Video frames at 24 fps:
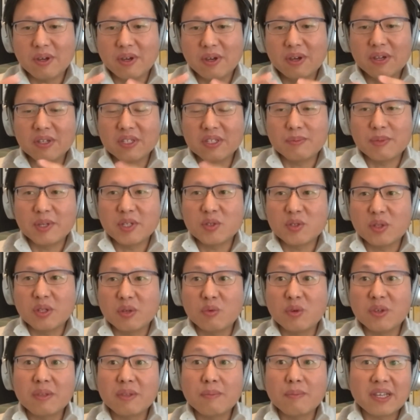especially
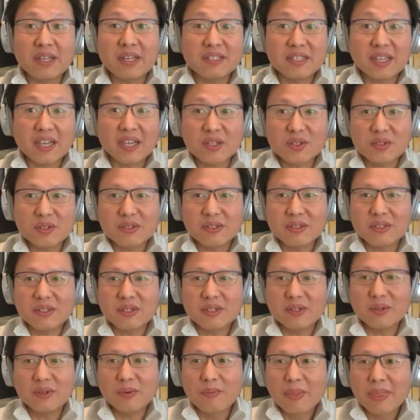within my section.
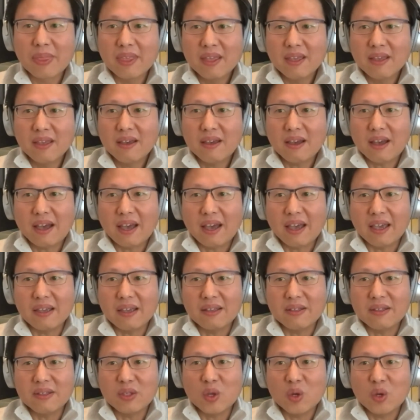So I
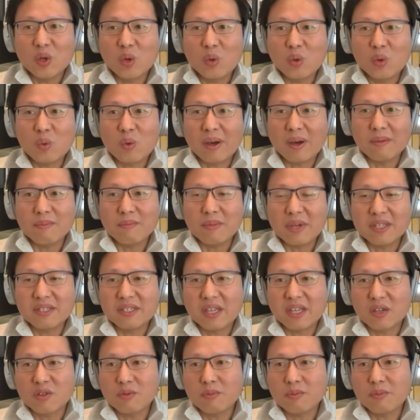know what my
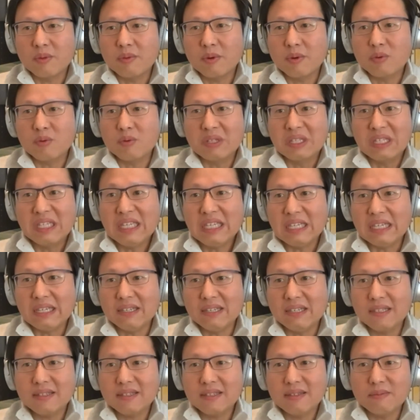section people would need
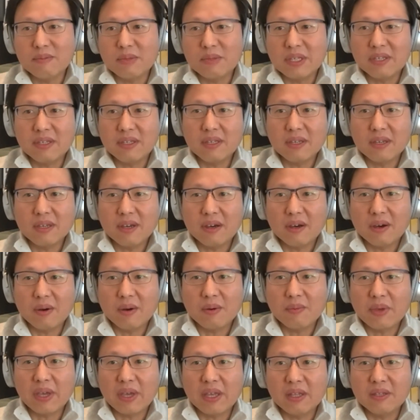me
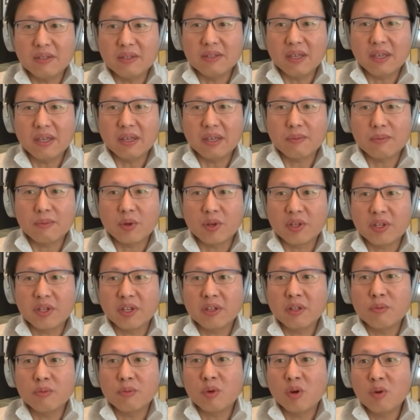at
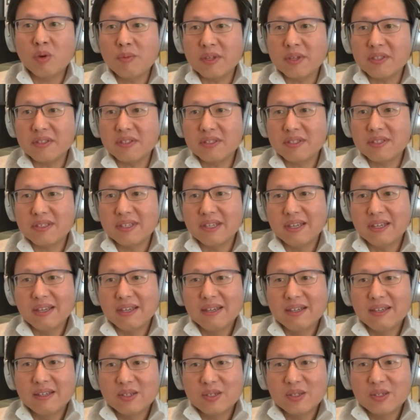particular moments.
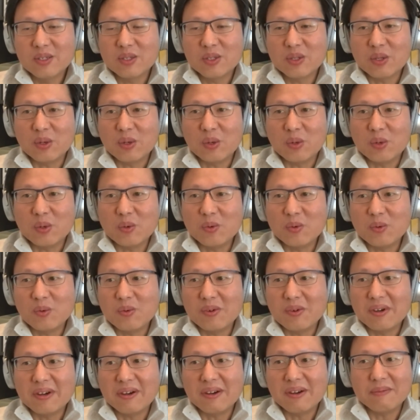
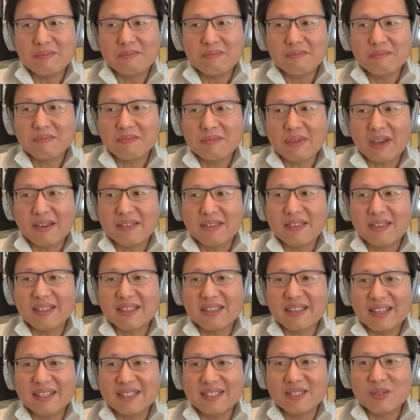So I think
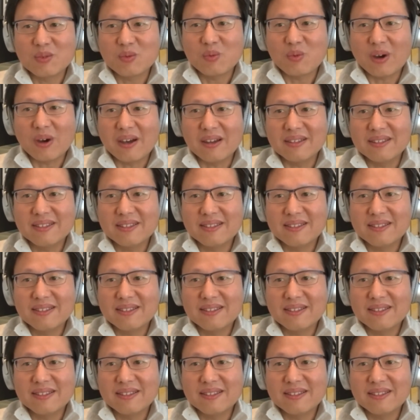that's what